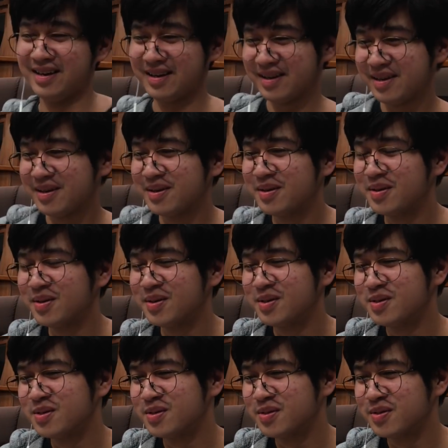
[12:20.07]

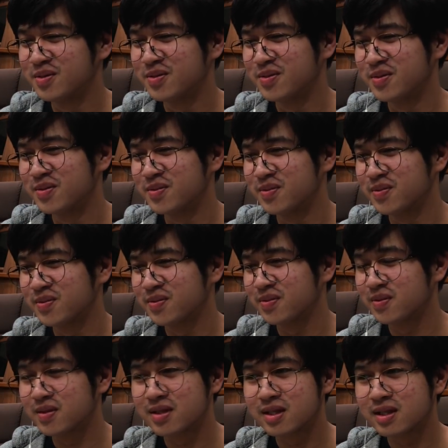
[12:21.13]

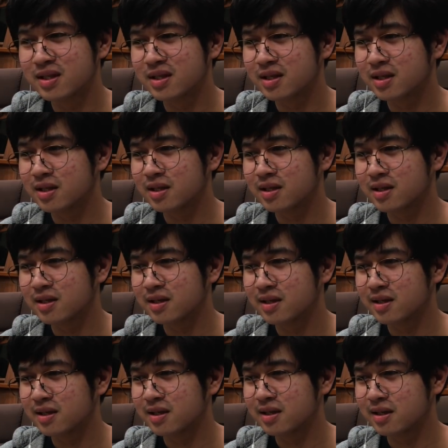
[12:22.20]

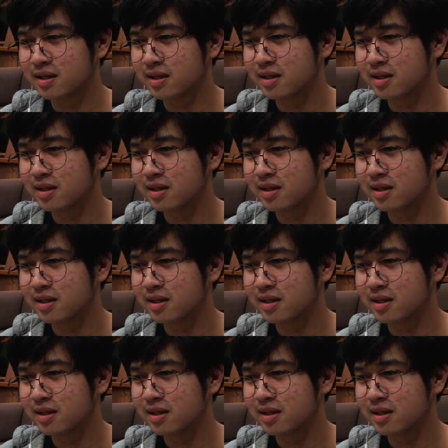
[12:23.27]
(no one is talking)